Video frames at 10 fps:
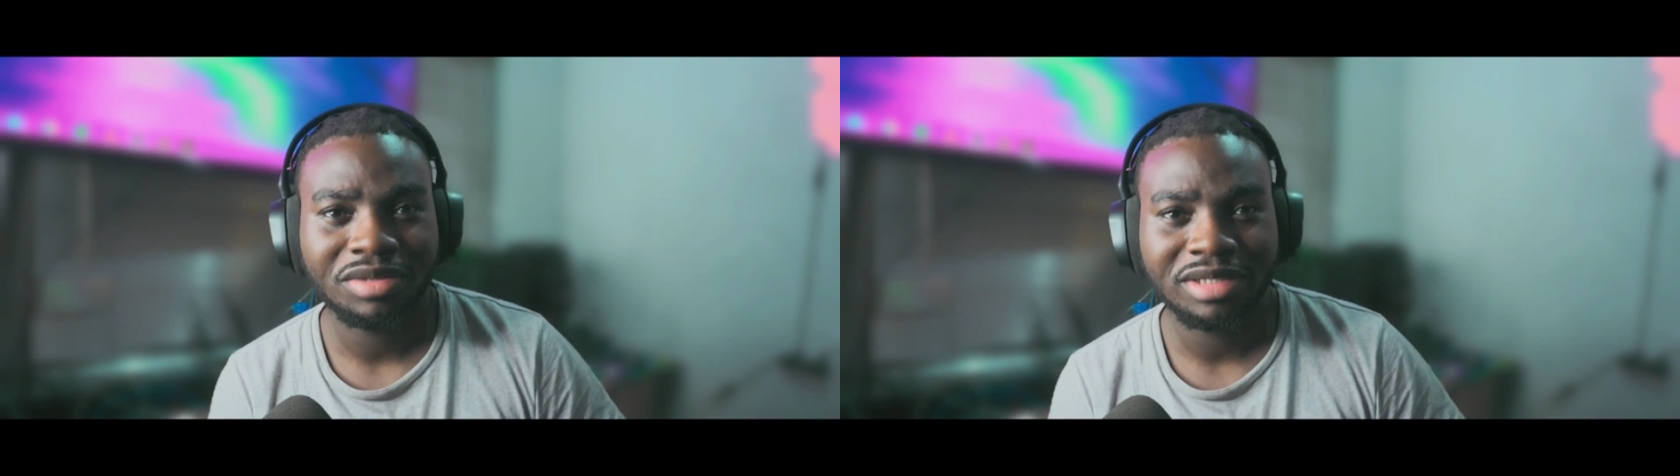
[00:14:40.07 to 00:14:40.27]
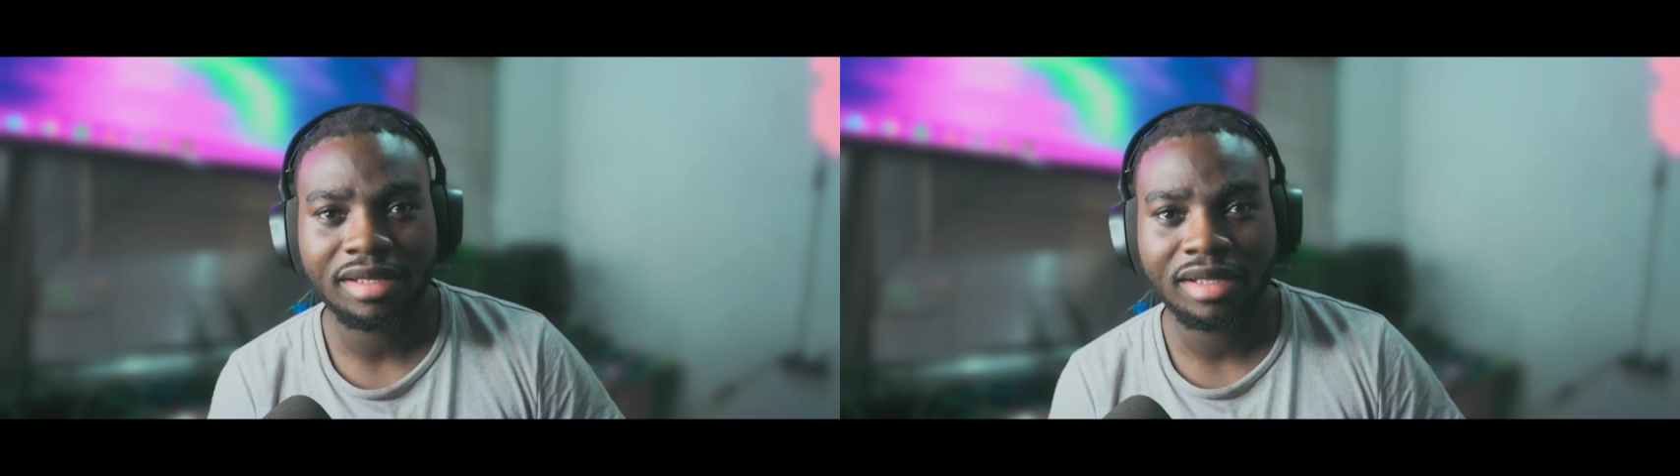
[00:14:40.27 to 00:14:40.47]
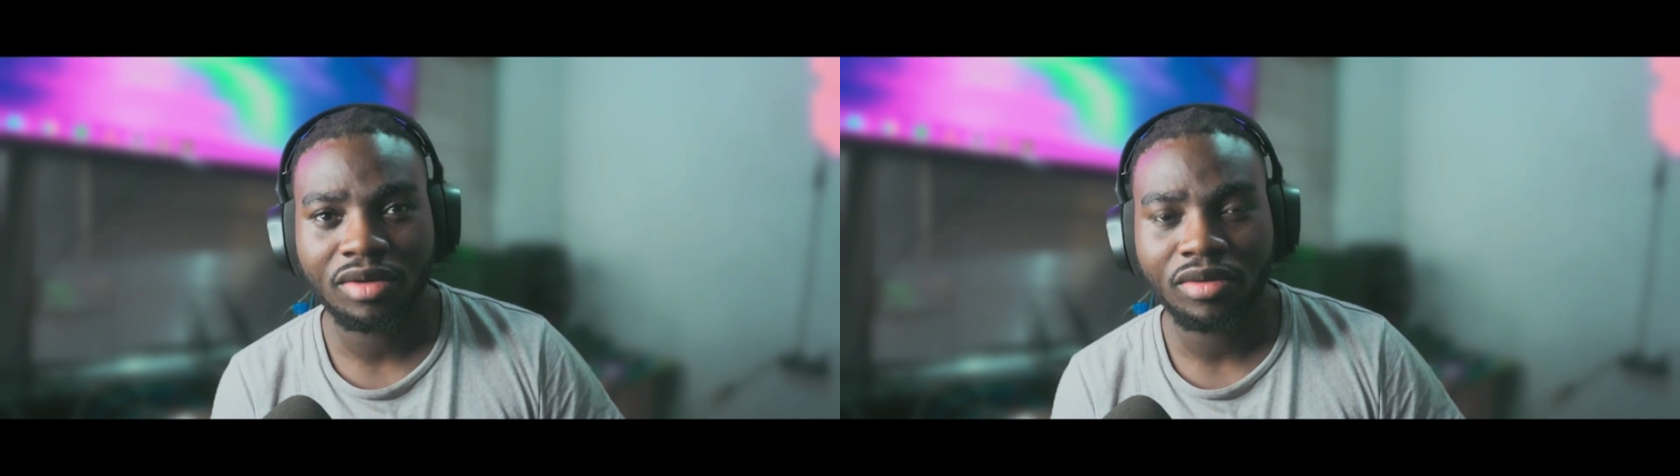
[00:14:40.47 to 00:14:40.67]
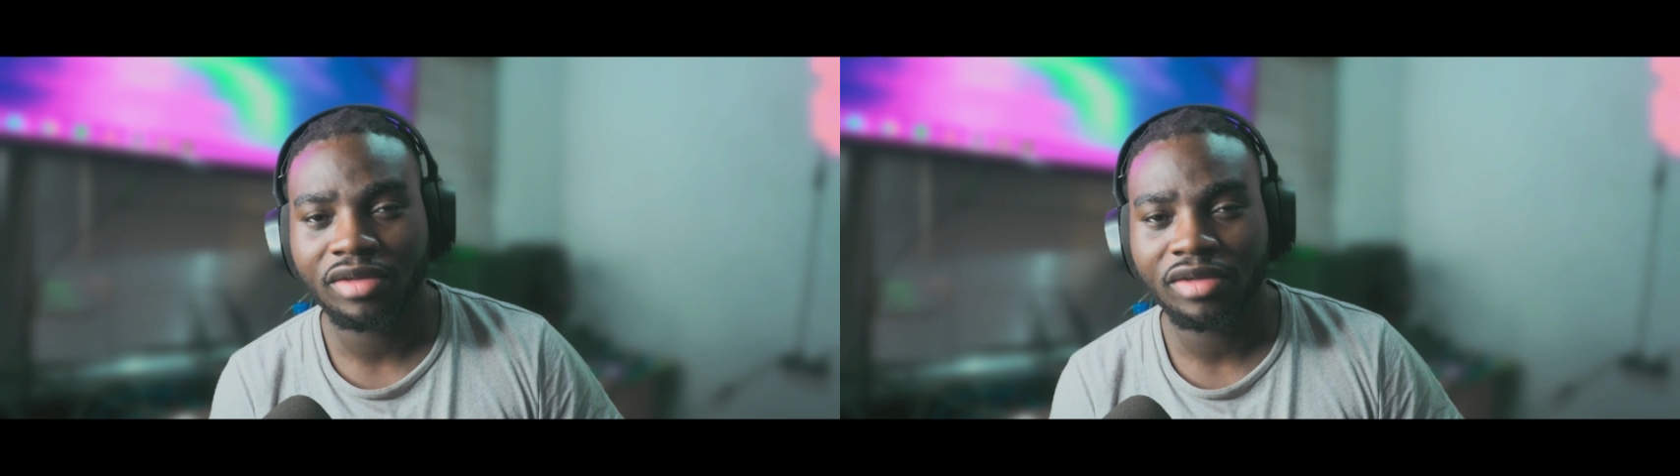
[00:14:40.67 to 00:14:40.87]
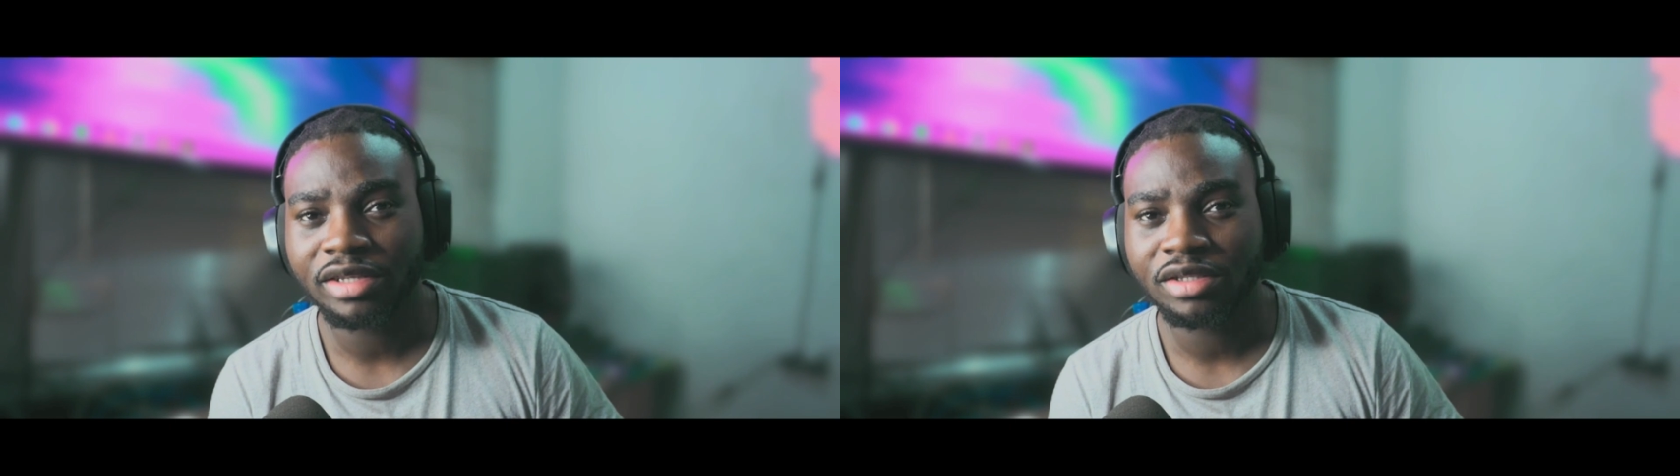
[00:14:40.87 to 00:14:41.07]
technically
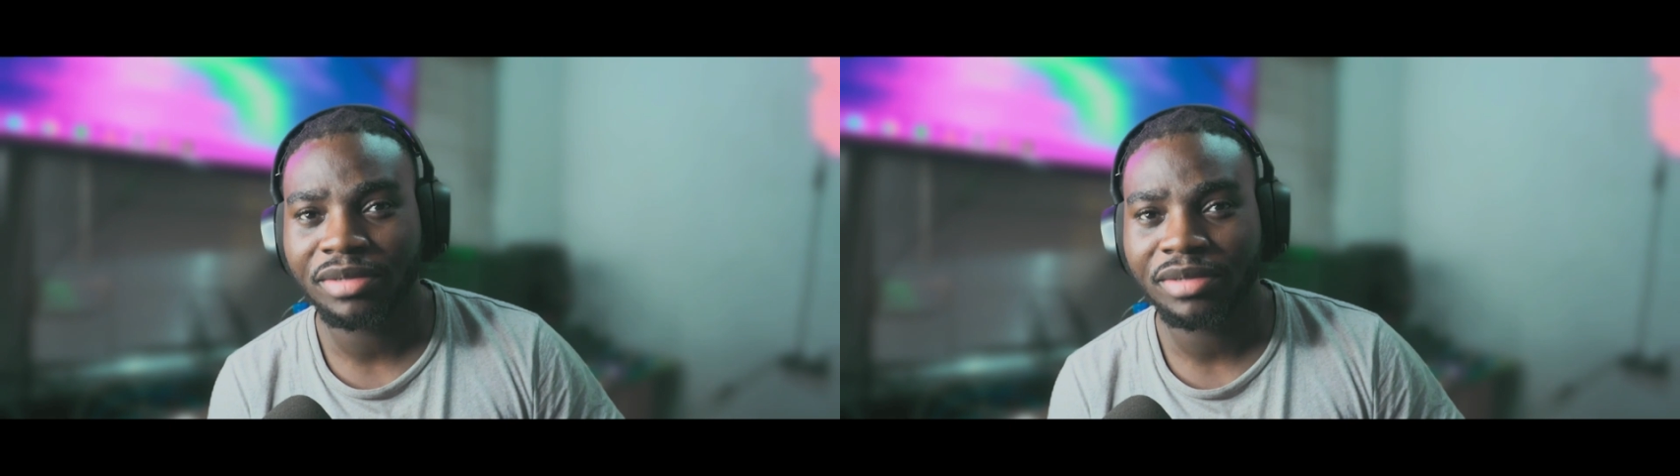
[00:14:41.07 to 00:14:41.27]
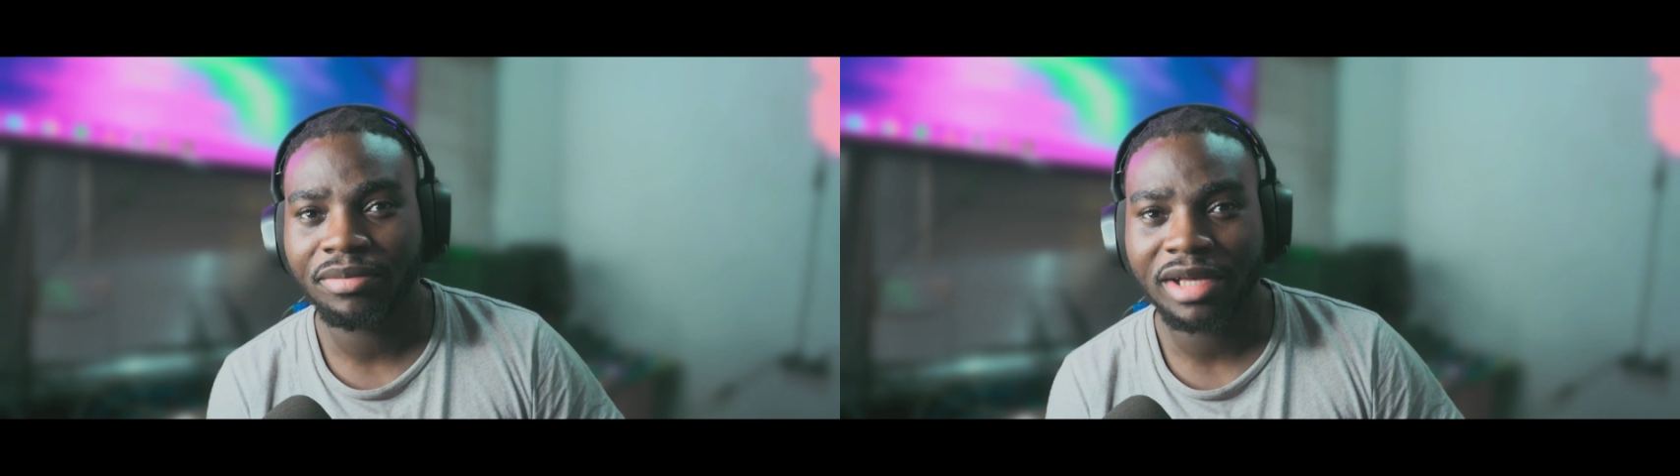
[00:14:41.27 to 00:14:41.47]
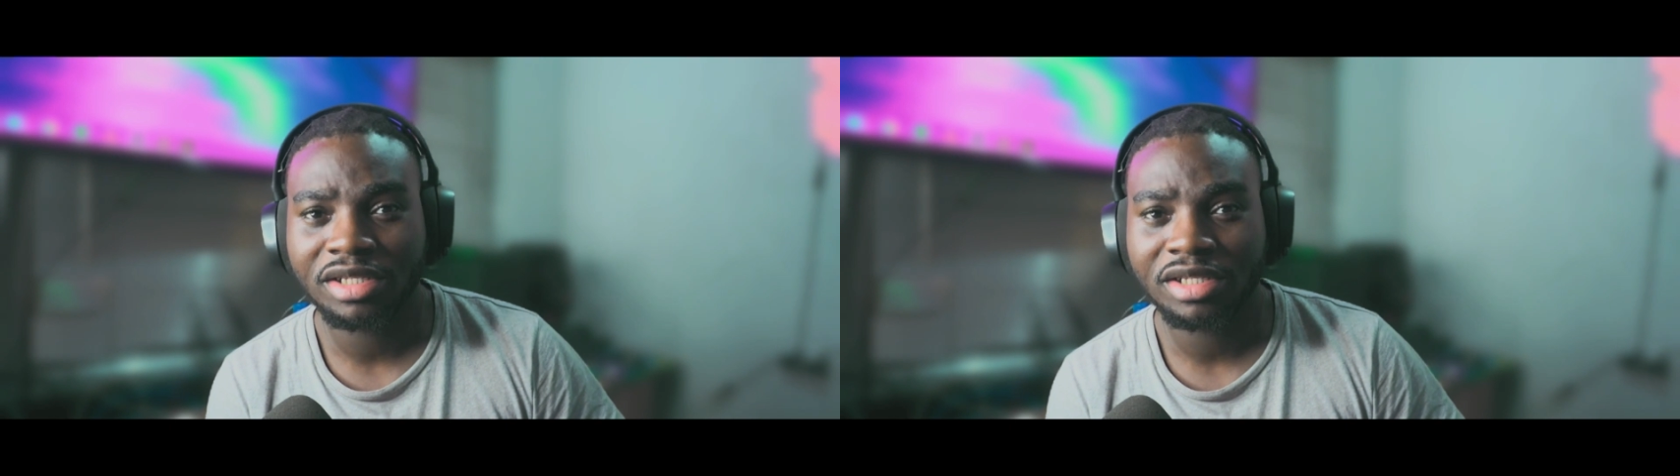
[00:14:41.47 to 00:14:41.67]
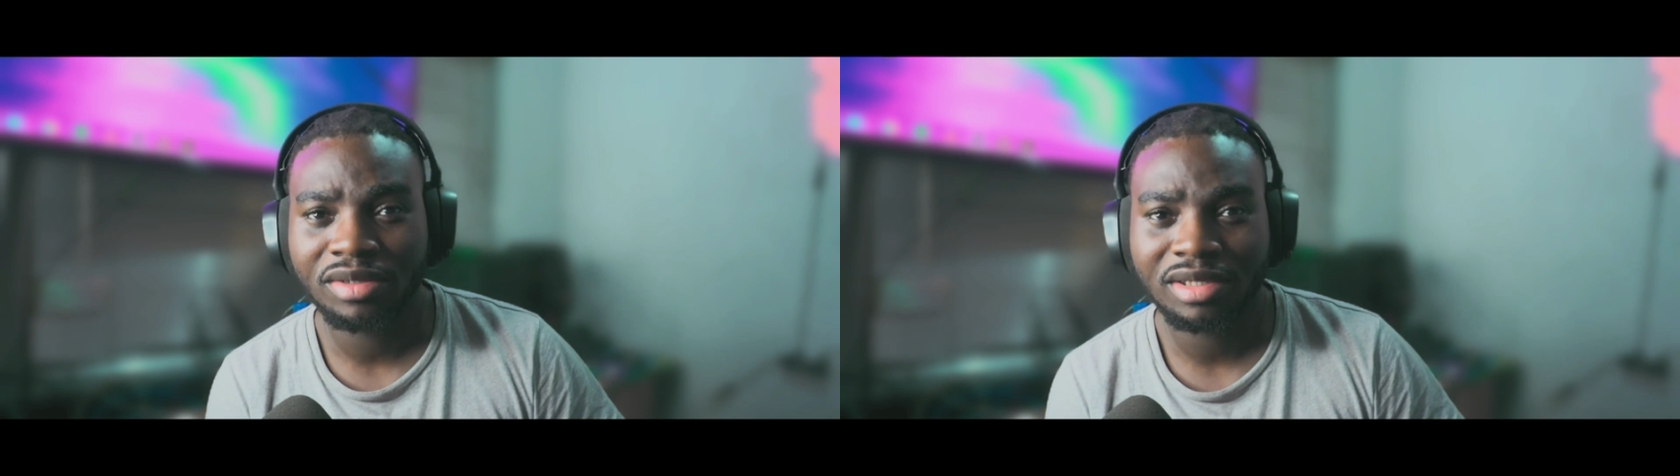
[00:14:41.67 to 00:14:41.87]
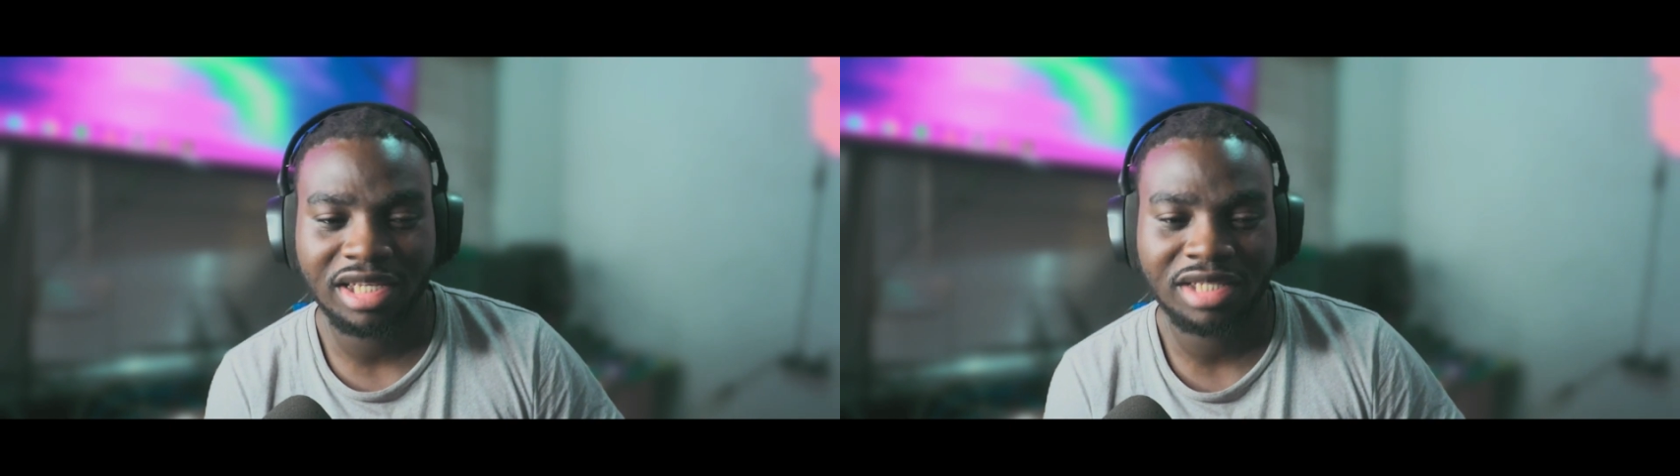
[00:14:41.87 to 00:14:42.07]
qualify to be the best
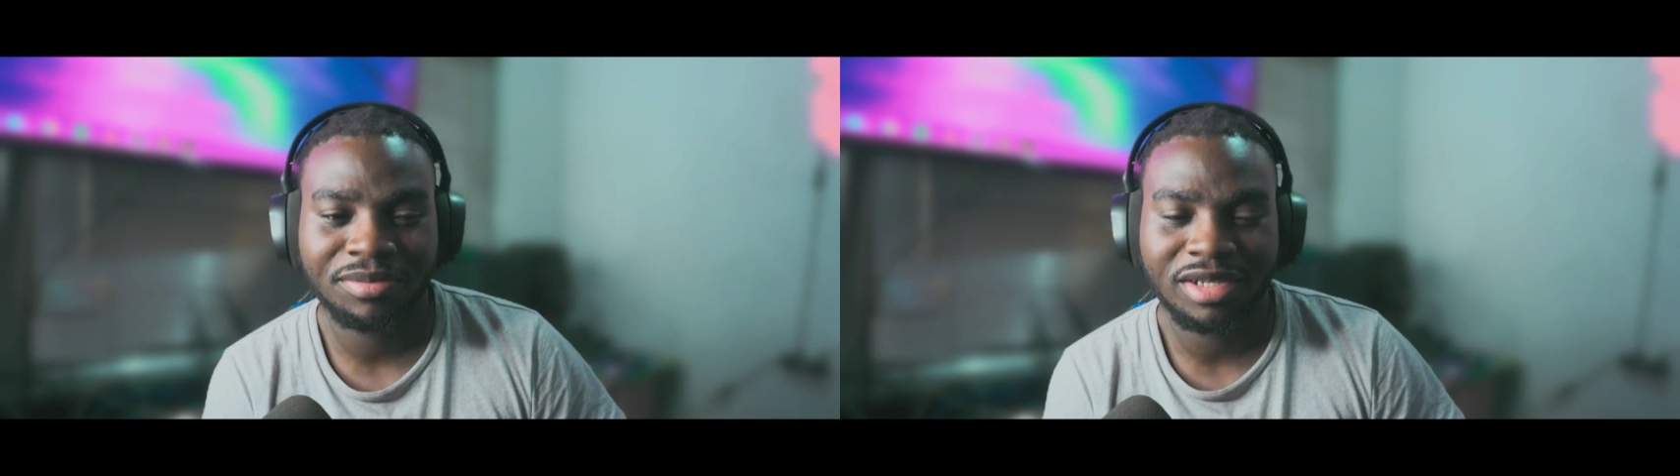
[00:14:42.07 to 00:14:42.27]
loser as per